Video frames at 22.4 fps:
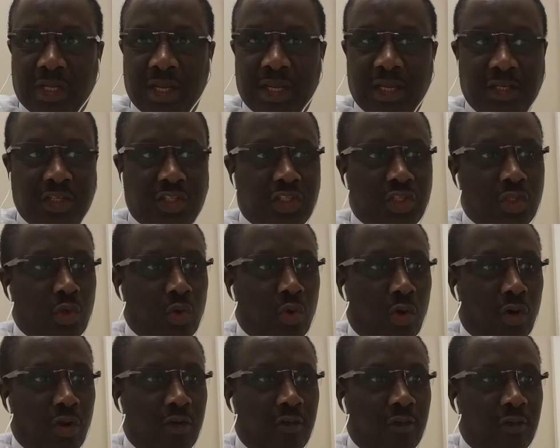days
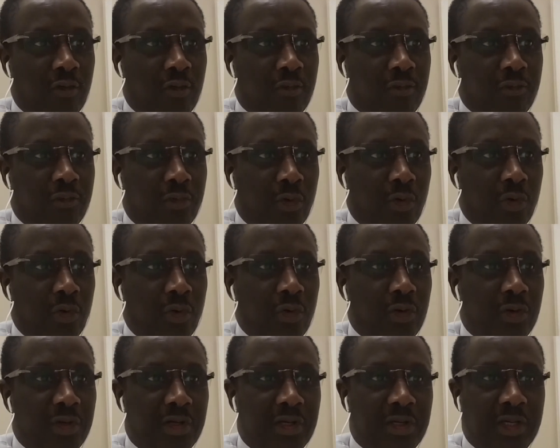call
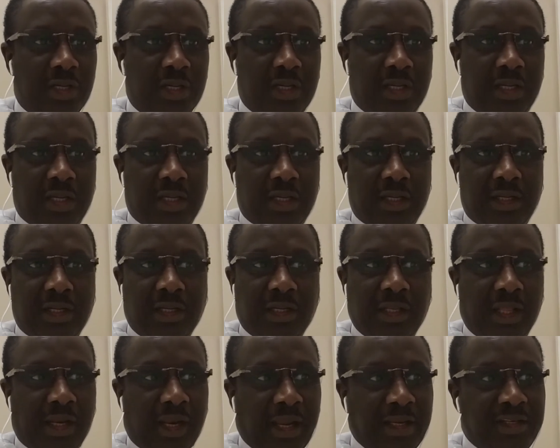for
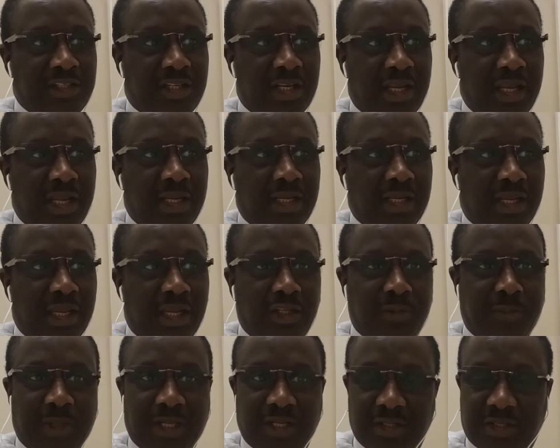direct
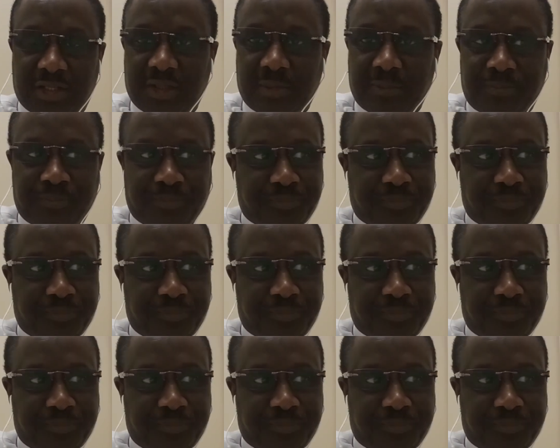engagement